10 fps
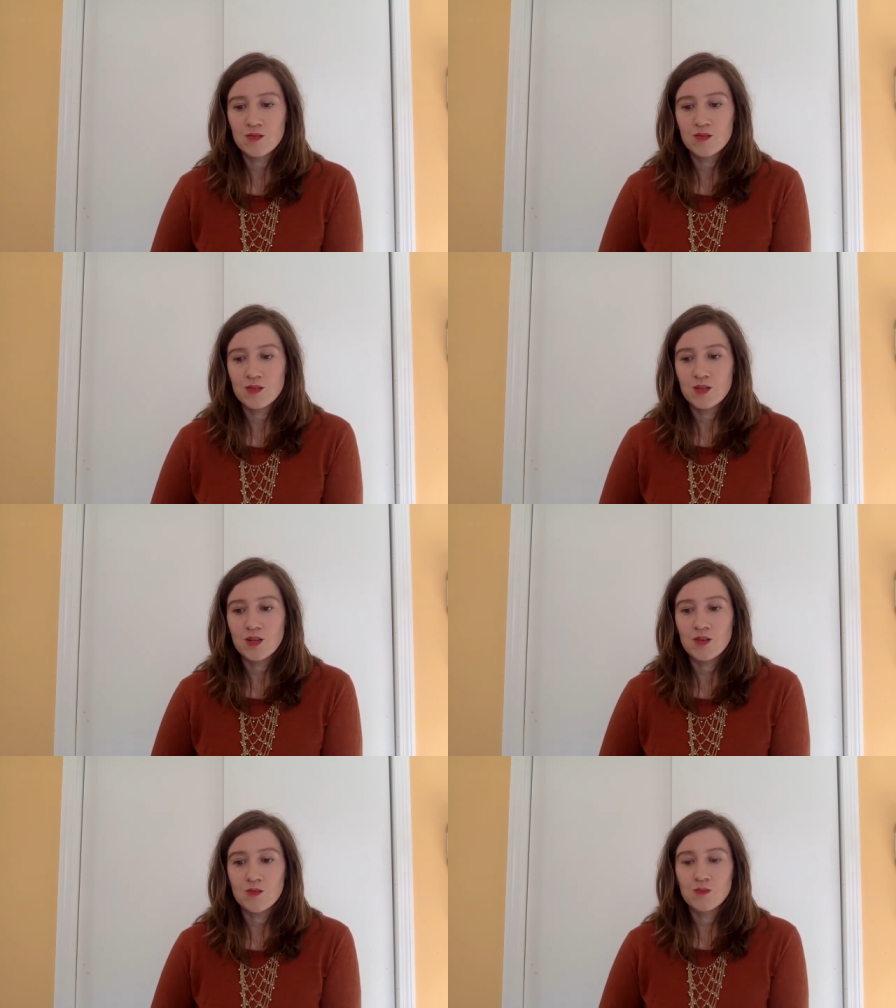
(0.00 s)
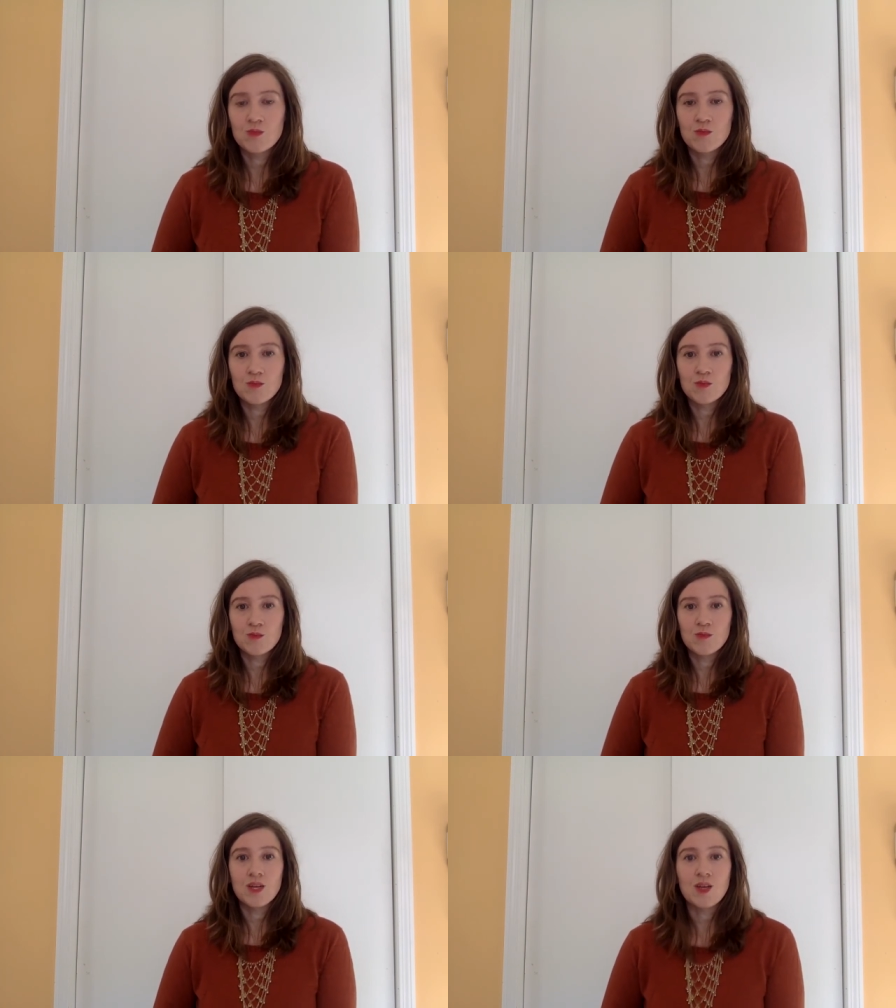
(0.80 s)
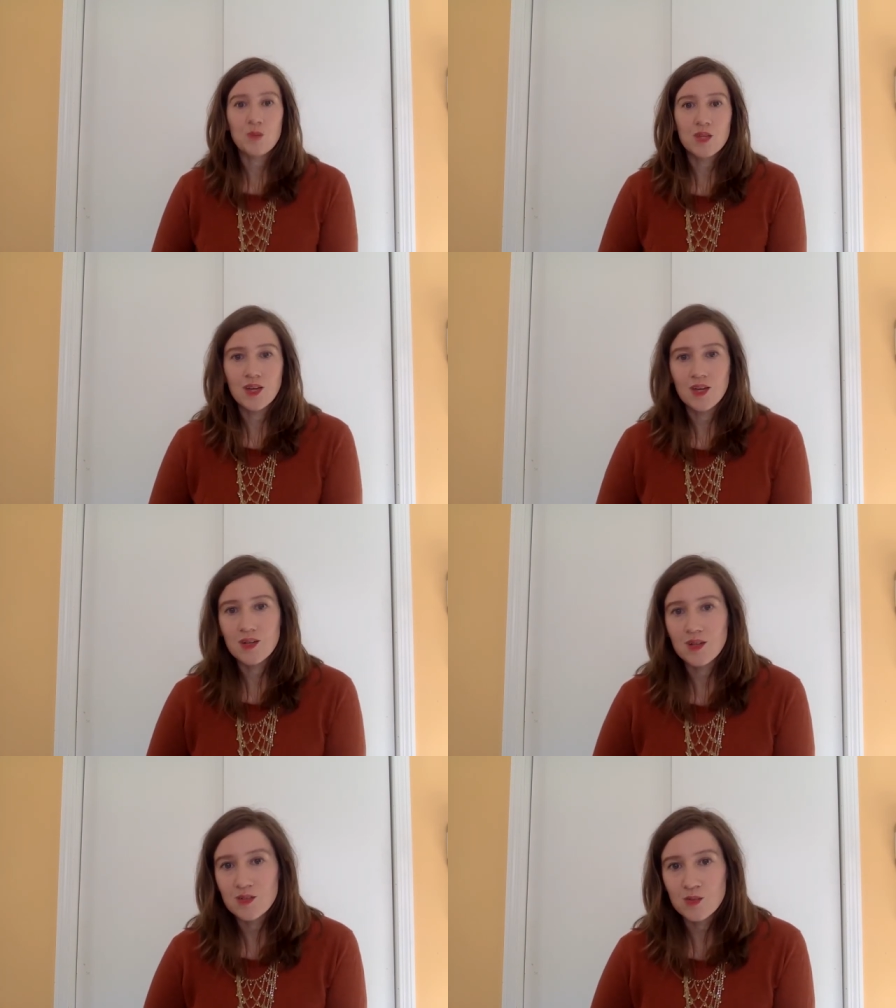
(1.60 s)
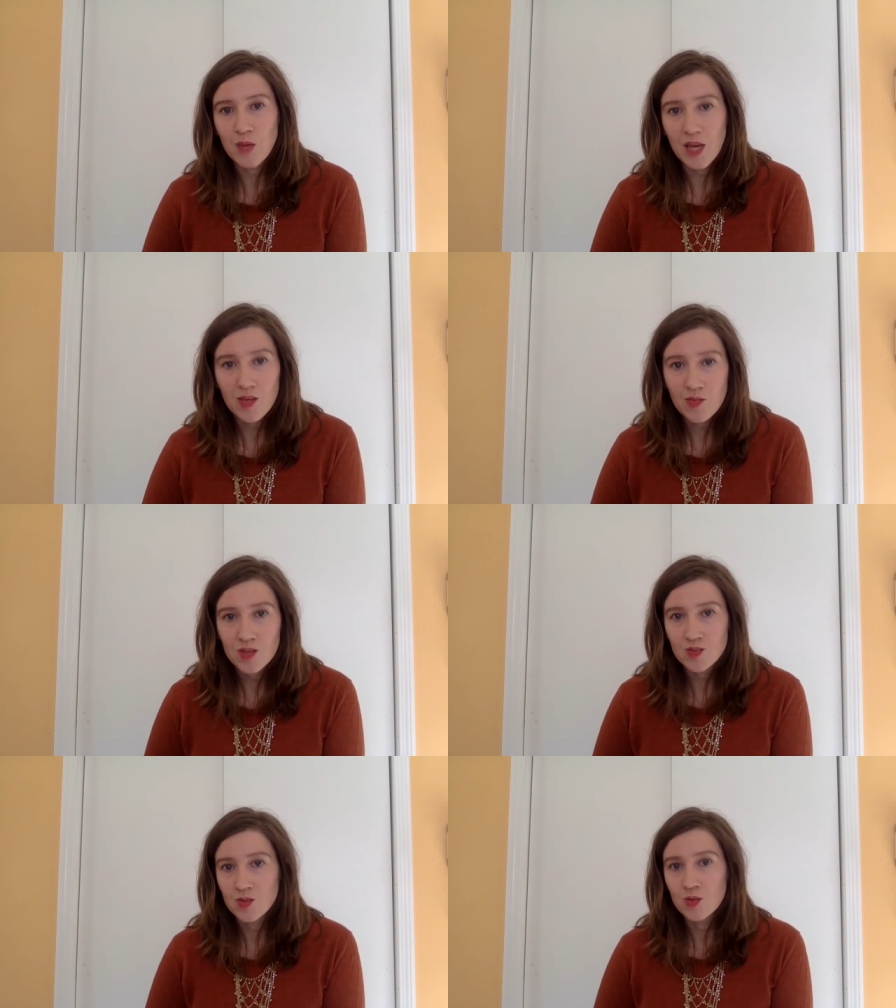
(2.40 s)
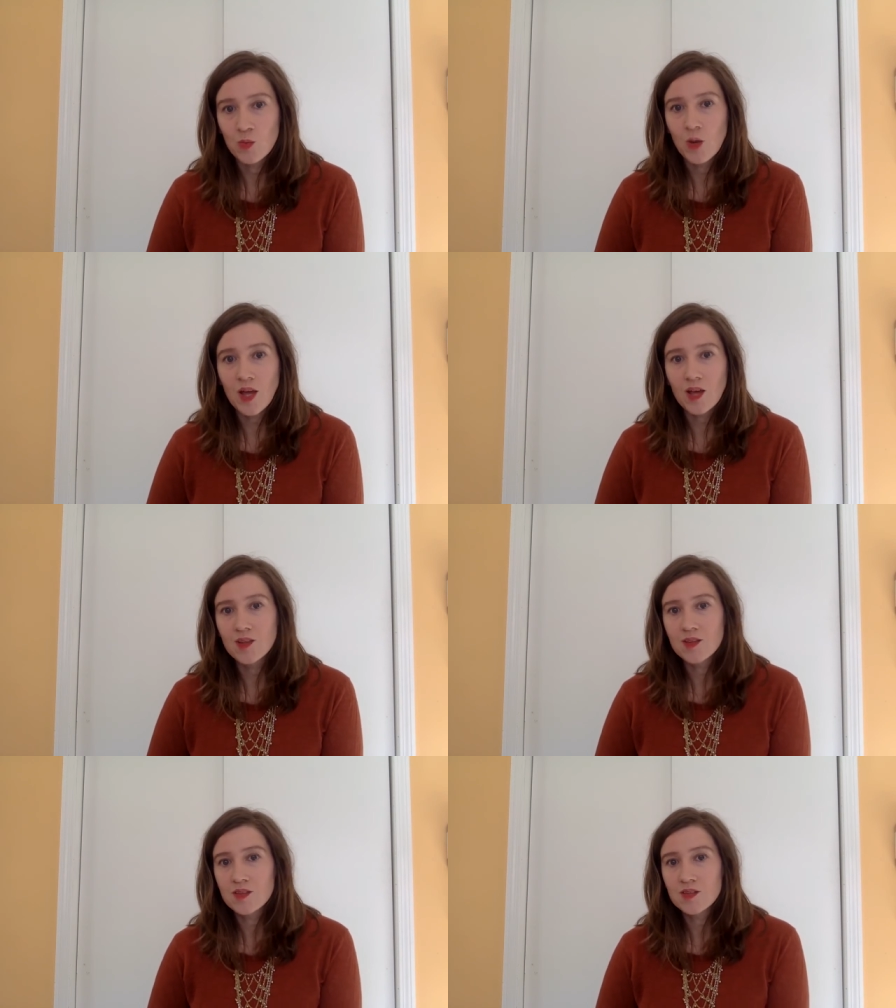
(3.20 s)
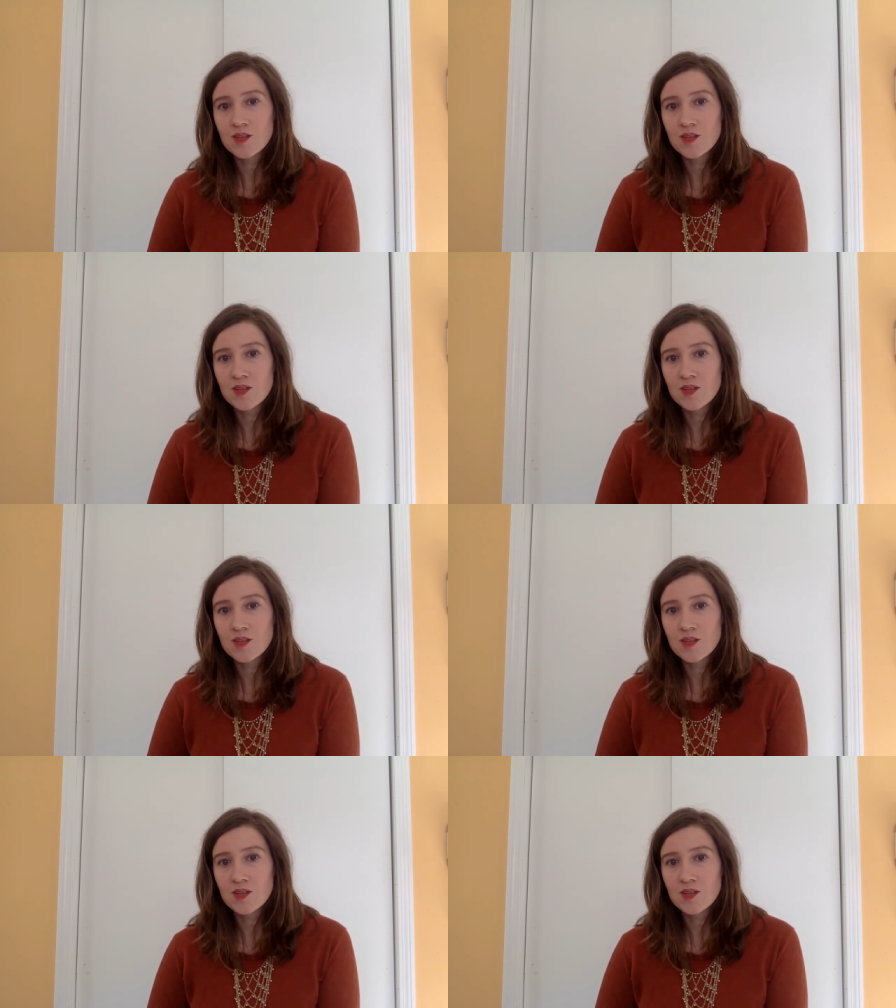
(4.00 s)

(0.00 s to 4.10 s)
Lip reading: you know, manipulated into behaving certain ways.